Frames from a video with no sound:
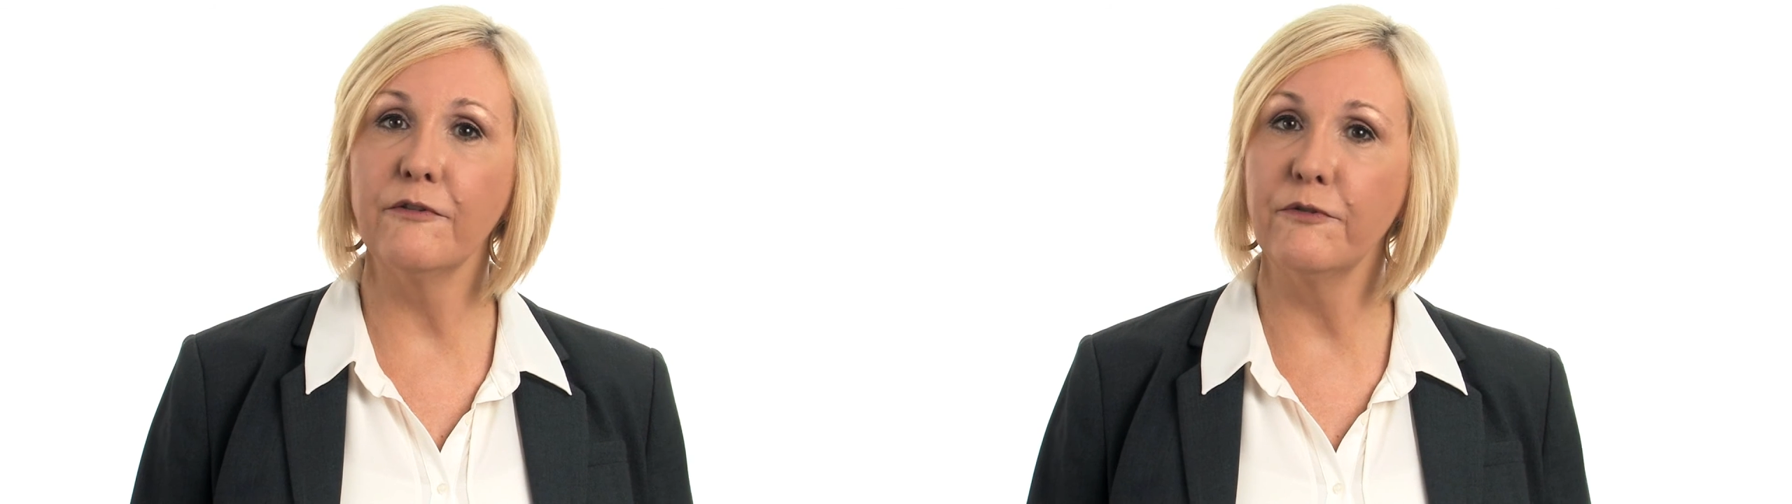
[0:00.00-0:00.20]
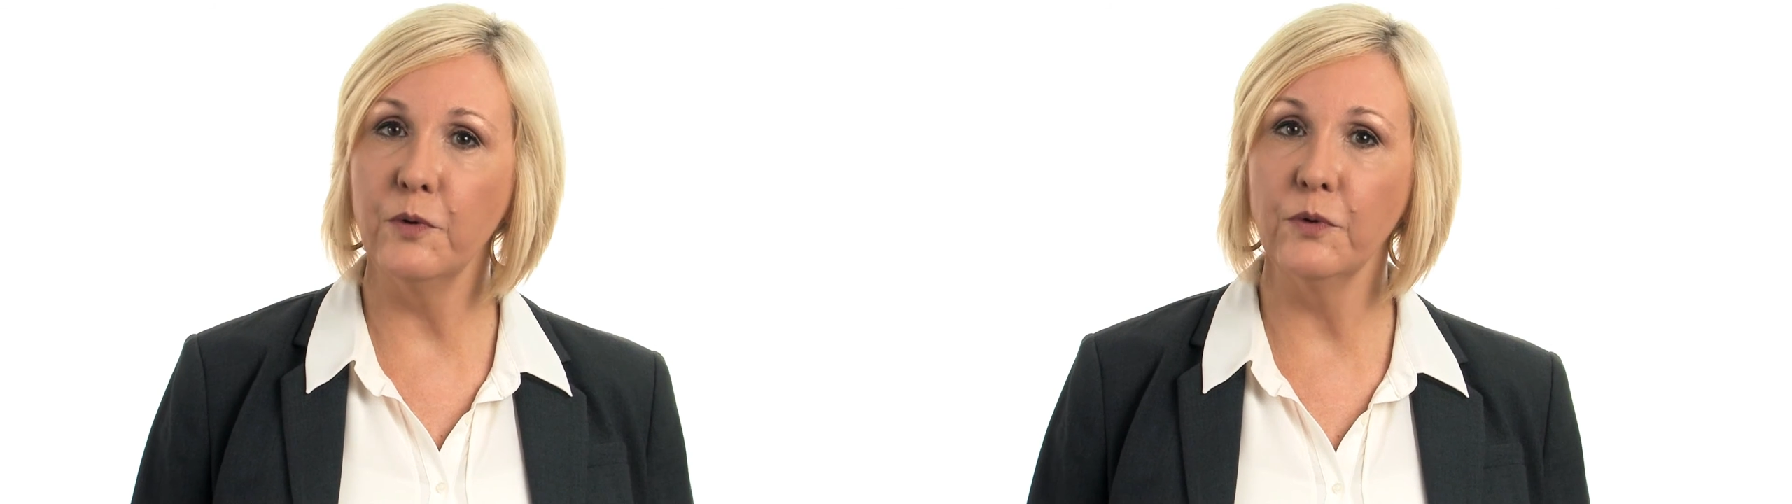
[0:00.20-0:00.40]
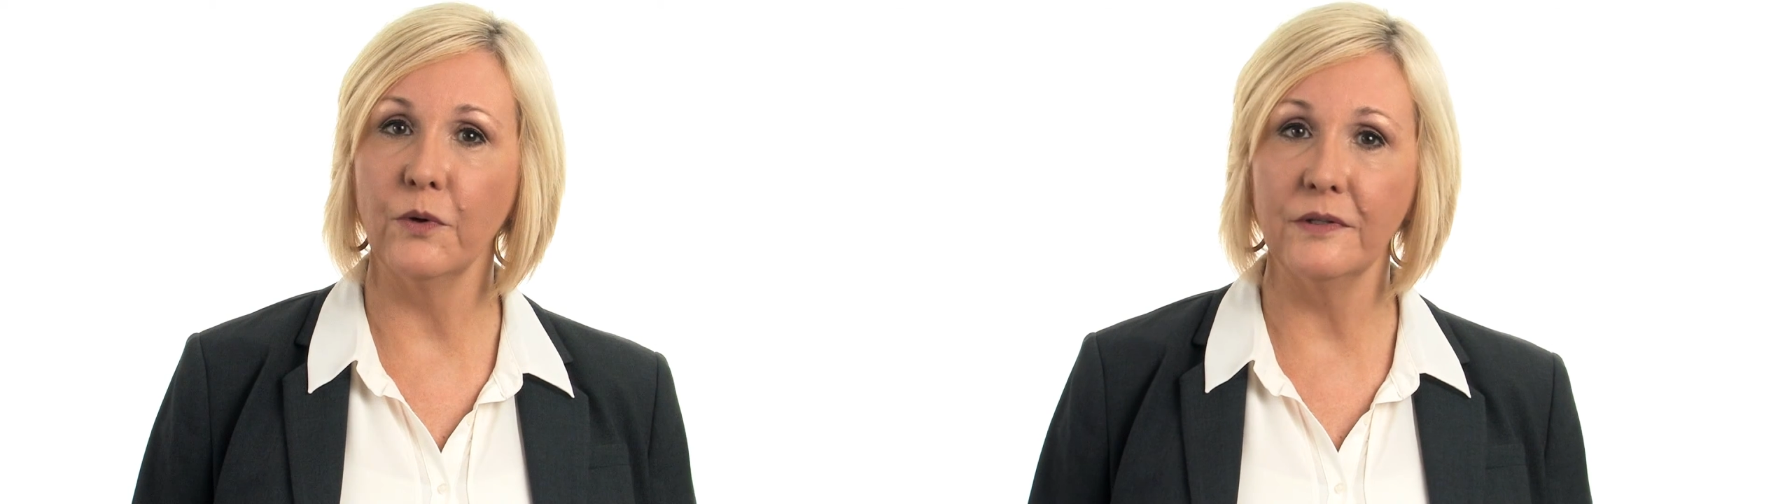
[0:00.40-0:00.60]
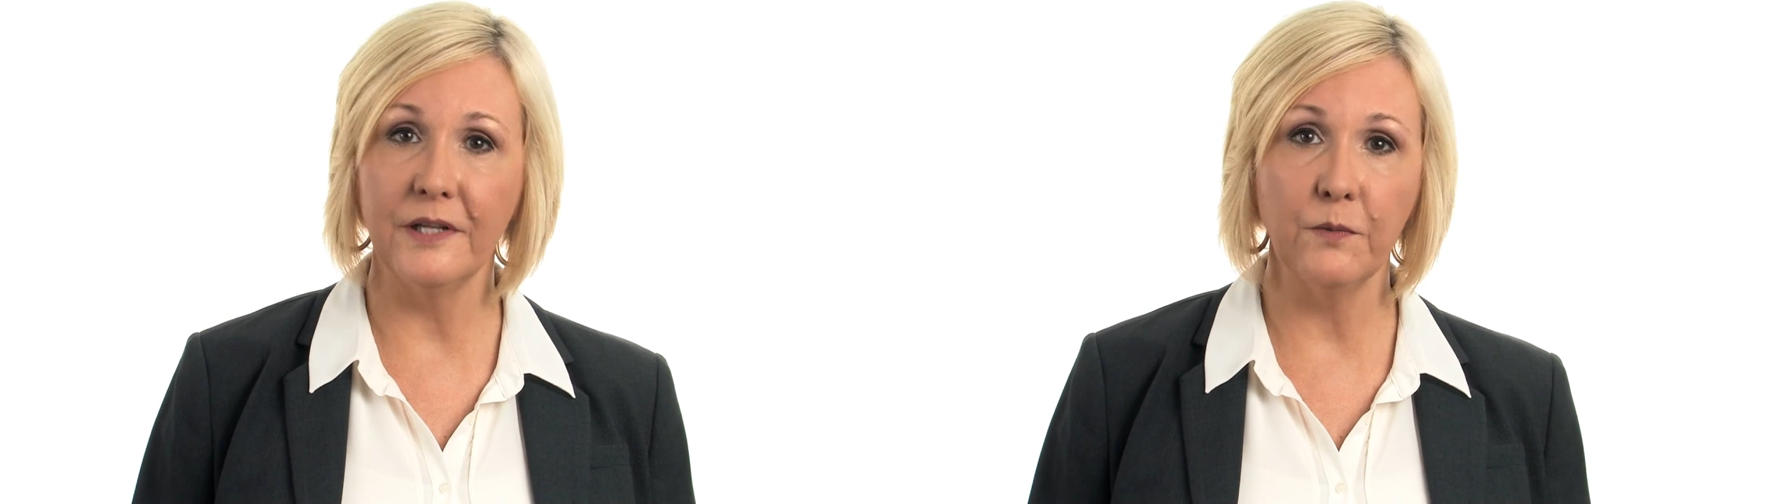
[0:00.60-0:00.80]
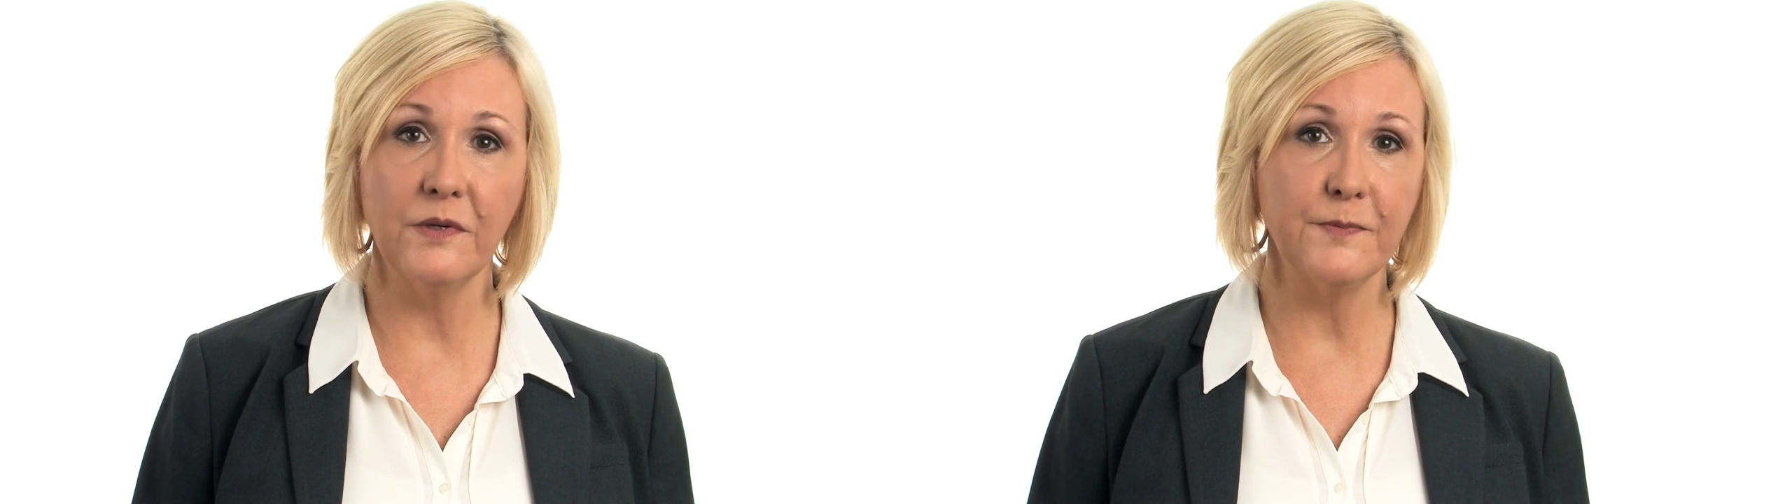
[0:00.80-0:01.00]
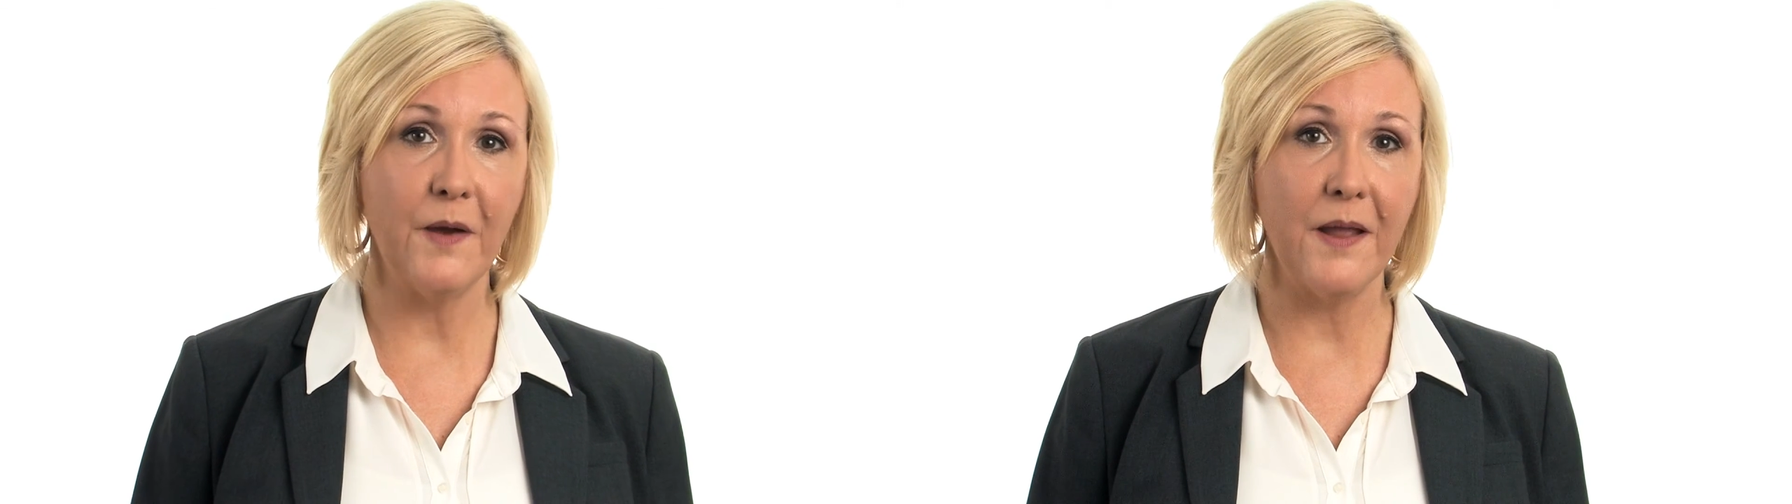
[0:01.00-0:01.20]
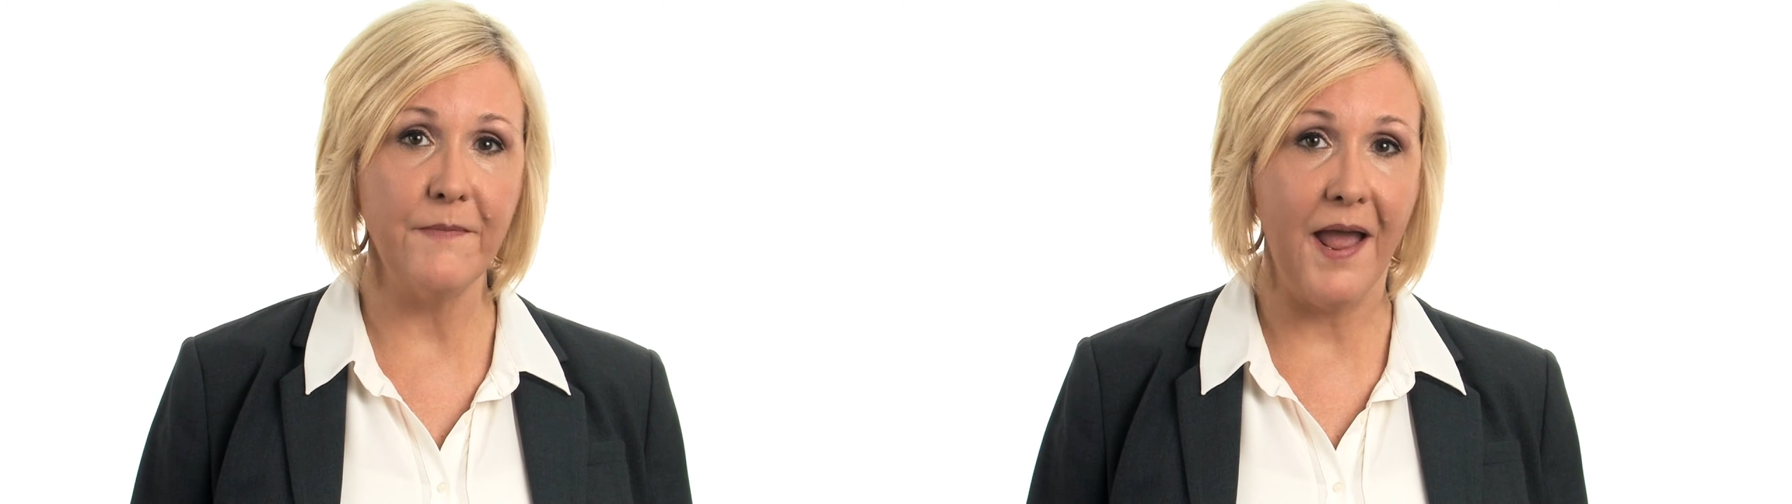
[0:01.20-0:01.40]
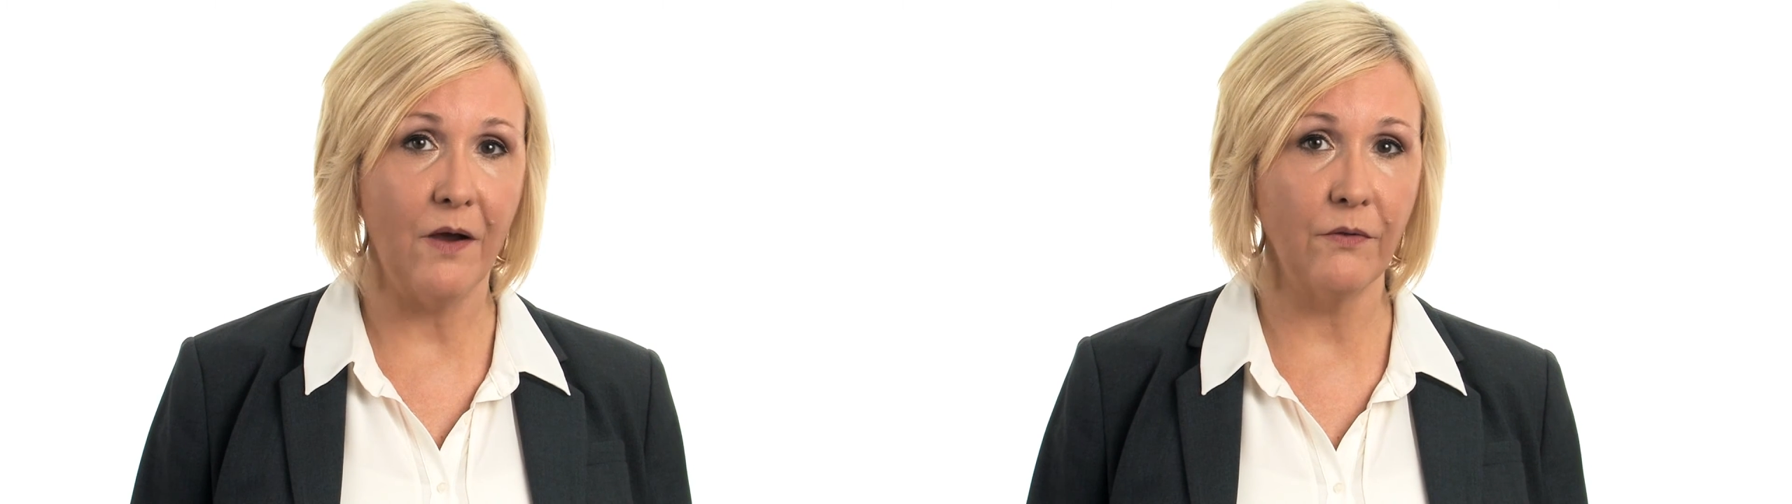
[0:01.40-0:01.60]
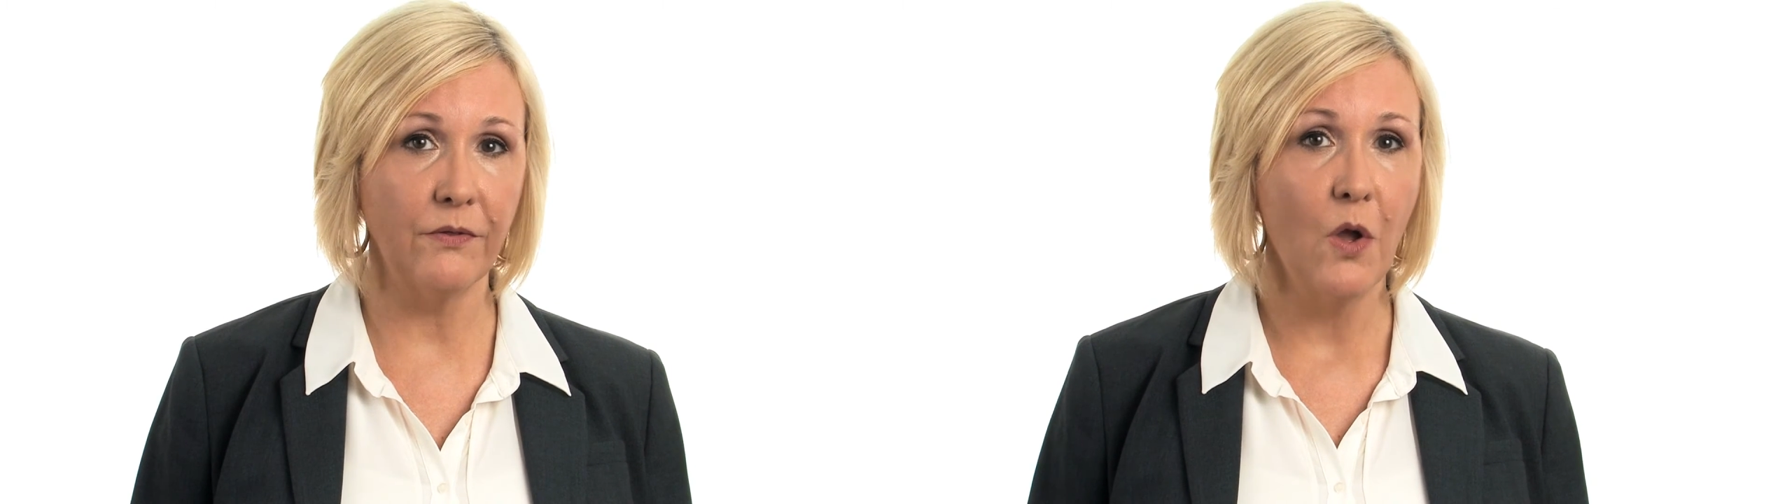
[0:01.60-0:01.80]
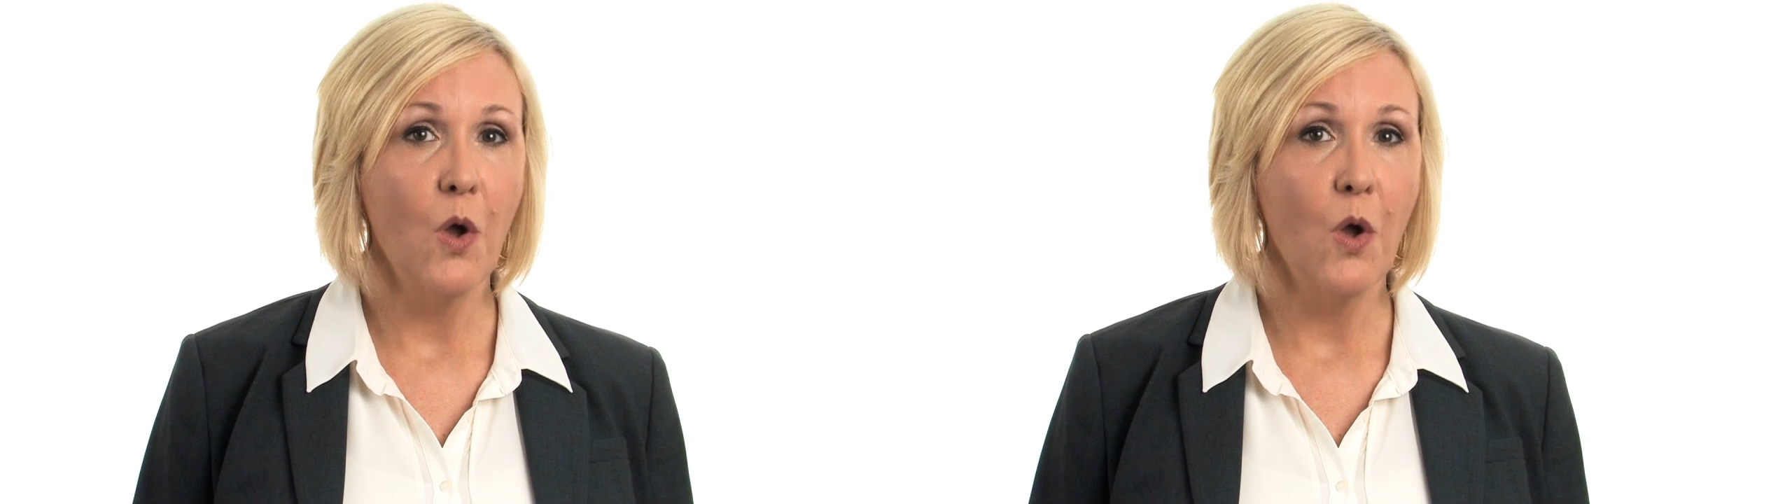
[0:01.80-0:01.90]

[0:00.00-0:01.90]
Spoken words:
food or liquids by mouth,